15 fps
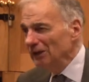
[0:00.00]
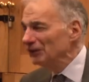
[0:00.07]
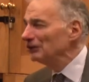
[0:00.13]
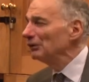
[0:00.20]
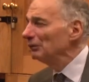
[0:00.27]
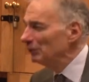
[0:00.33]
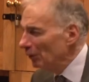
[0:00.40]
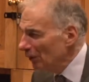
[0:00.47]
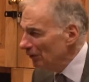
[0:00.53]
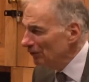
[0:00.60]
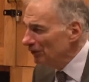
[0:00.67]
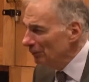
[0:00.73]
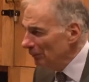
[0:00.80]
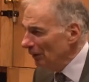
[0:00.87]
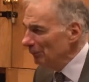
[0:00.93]
is to force
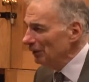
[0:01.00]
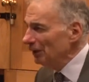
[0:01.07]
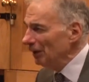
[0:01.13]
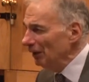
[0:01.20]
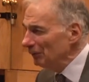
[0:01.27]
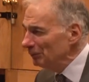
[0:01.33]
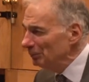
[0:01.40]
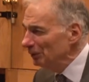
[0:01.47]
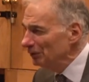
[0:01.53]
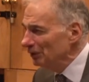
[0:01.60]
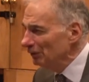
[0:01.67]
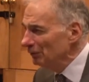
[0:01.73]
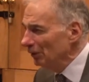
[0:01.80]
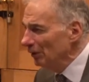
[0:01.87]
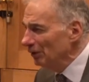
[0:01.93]
the member of Congress to put
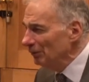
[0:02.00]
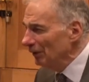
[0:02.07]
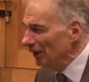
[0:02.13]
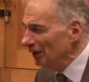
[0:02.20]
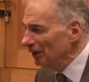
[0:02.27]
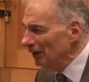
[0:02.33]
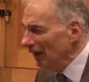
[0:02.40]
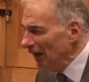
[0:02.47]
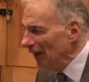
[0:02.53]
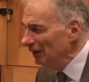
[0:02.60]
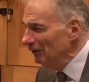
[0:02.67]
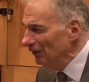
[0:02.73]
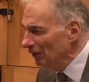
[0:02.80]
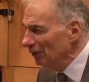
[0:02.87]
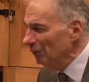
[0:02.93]
their voting record
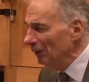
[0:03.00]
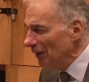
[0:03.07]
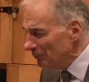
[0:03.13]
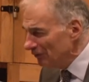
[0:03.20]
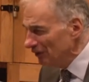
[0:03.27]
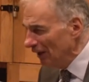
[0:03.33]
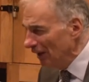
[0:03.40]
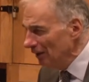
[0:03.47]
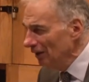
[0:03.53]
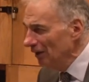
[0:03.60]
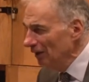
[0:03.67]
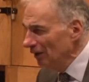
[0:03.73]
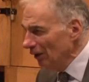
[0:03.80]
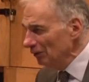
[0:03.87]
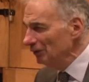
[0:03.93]
on their website.
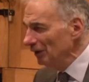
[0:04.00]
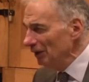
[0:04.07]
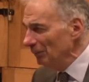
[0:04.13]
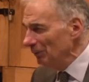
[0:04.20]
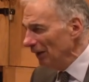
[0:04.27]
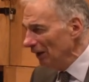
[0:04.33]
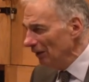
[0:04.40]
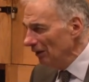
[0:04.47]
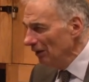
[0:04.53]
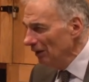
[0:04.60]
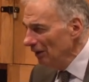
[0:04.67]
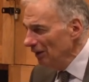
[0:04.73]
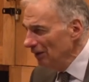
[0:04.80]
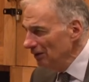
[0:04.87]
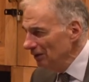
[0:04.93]
Only about
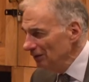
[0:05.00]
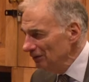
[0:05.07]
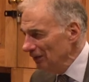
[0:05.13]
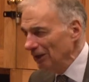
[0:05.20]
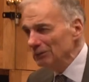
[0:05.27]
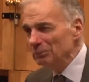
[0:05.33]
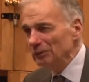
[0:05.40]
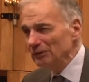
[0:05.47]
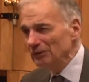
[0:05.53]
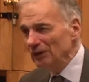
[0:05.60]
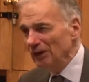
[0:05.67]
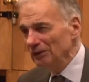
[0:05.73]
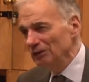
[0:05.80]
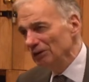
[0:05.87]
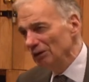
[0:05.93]

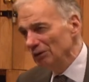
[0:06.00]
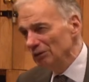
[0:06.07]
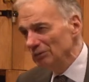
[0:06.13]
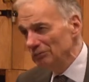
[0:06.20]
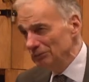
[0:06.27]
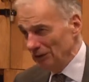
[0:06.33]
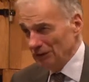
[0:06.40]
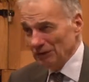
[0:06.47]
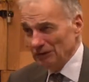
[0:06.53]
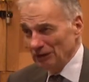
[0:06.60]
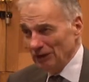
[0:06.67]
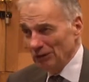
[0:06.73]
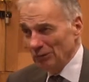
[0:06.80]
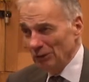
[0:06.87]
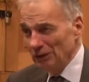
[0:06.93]
10% do because they
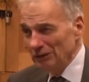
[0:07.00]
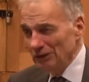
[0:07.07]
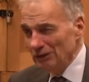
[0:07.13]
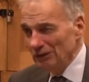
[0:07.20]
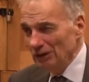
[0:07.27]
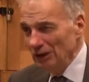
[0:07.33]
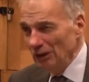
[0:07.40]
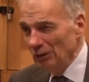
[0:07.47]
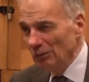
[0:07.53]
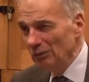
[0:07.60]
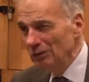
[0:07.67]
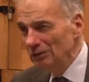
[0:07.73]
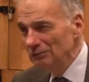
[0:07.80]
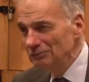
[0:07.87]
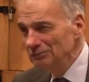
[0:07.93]
don't want you to know.
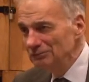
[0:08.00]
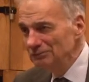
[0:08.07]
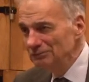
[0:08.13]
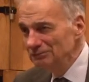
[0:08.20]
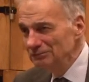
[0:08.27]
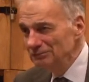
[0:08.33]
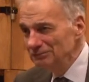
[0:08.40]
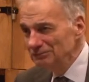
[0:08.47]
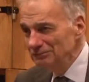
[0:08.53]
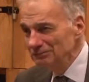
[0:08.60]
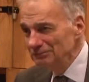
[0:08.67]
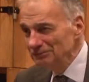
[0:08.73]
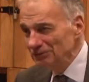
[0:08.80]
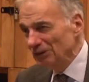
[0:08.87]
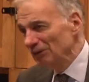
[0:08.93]

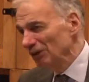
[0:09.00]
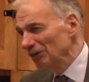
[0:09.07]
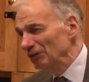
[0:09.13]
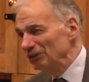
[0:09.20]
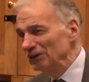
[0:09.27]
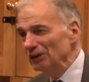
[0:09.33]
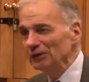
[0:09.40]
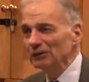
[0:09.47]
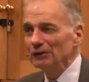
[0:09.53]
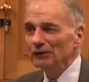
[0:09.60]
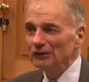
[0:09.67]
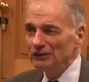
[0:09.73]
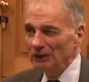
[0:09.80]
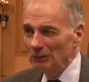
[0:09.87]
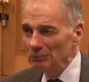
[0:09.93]
So they'll steer you
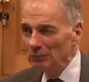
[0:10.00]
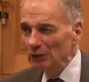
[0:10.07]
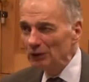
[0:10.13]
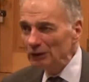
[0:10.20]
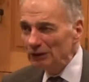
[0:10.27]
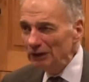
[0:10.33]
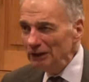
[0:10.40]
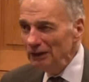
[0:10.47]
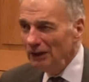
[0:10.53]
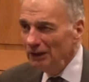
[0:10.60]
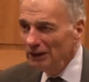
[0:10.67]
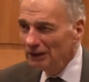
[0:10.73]
to some murky